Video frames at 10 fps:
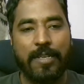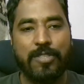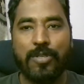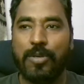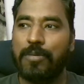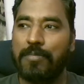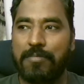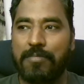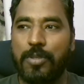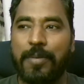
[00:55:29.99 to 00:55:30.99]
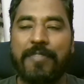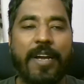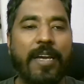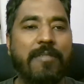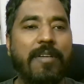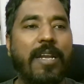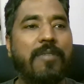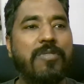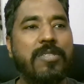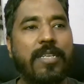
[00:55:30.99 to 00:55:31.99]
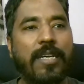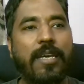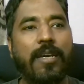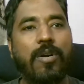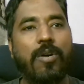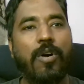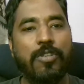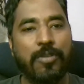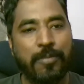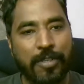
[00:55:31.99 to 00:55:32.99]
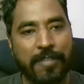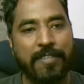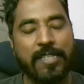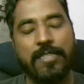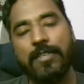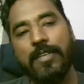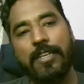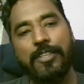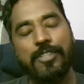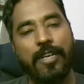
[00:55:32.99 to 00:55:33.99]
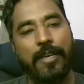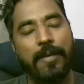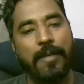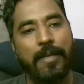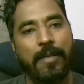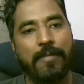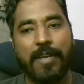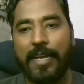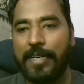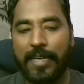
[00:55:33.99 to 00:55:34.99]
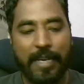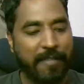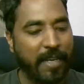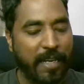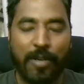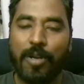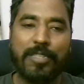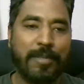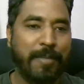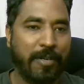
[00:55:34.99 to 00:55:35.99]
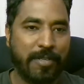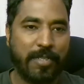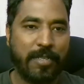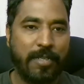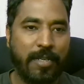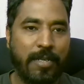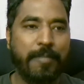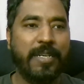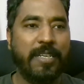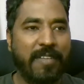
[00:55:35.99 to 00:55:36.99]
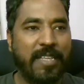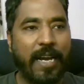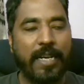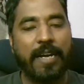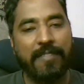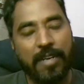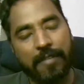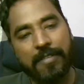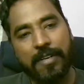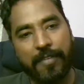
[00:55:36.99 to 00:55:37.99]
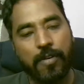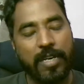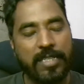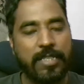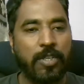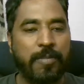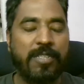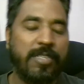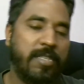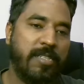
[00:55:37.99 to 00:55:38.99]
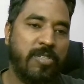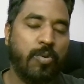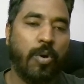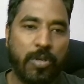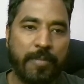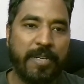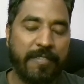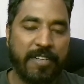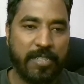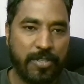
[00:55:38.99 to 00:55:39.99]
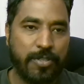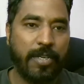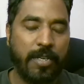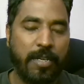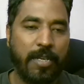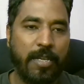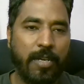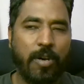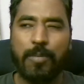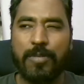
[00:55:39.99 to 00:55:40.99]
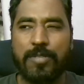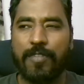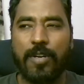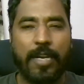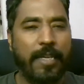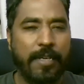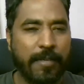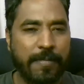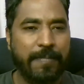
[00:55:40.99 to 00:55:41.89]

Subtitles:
So, to be frank, when I was taking automotive tester initially, when I didn't have any knowledge about it, but given that I have delivered few ISTQB sessions to automotive industry almost for an year,